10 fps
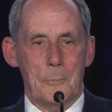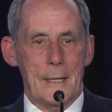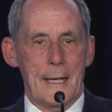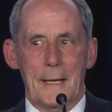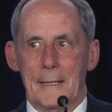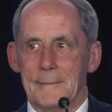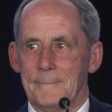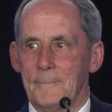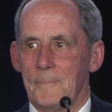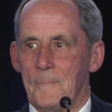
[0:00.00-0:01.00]
the beginning.
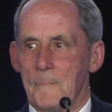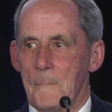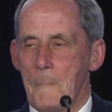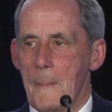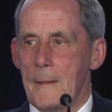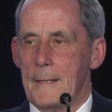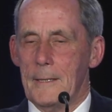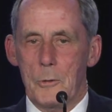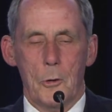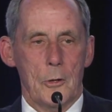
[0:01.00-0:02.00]

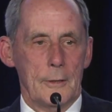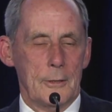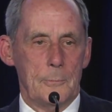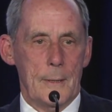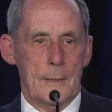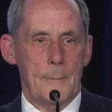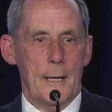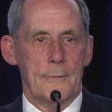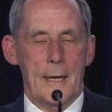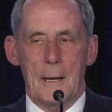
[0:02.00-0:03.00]
And you heard a little bit
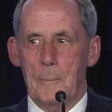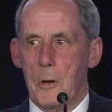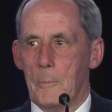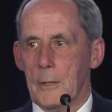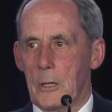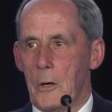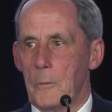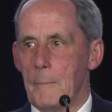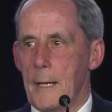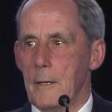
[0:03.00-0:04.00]
about that a moment ago,
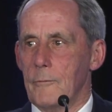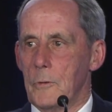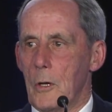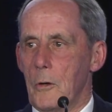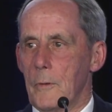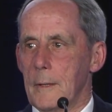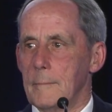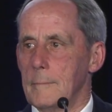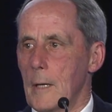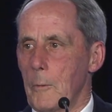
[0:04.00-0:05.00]
and many of you know that
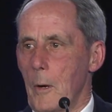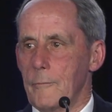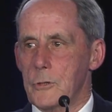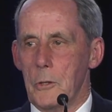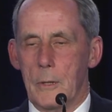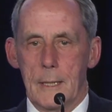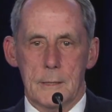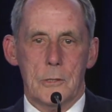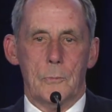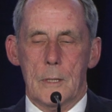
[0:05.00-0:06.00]
my wife Jody
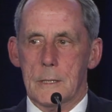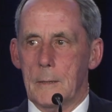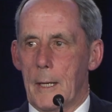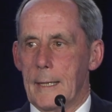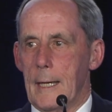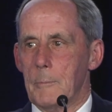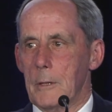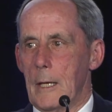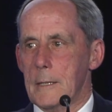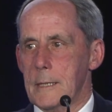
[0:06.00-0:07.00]
is the reason I came to
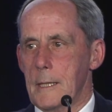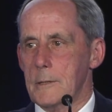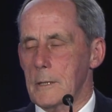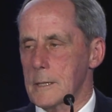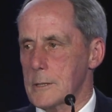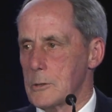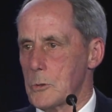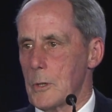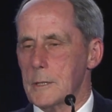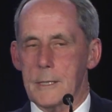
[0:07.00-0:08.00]
Los Angeles and
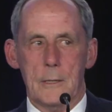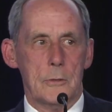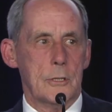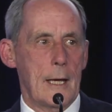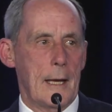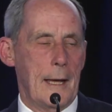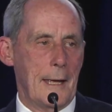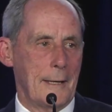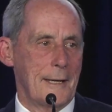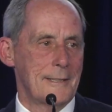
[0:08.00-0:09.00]
joined
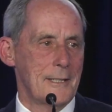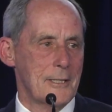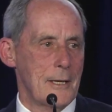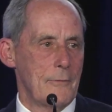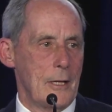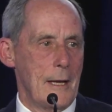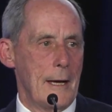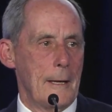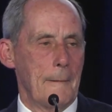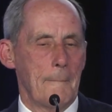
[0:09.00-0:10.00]
Cedars-Sinai in
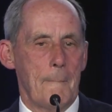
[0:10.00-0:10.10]
1979.